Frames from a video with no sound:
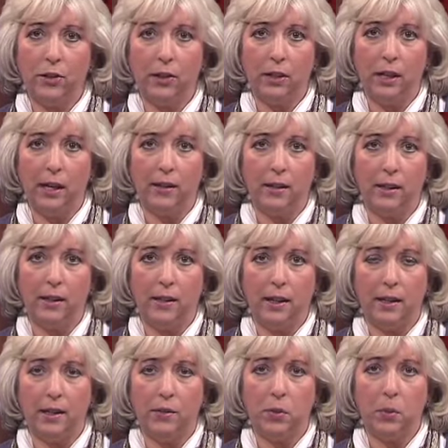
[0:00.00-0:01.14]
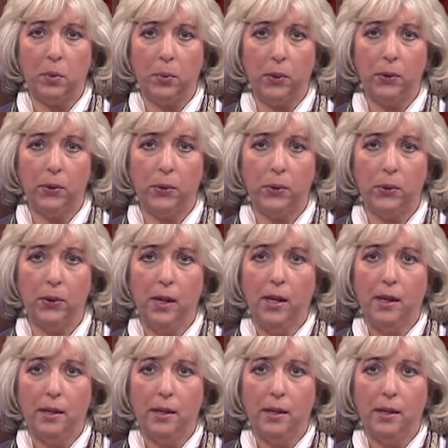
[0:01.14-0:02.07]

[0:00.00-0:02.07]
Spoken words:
to the county executive's proposal.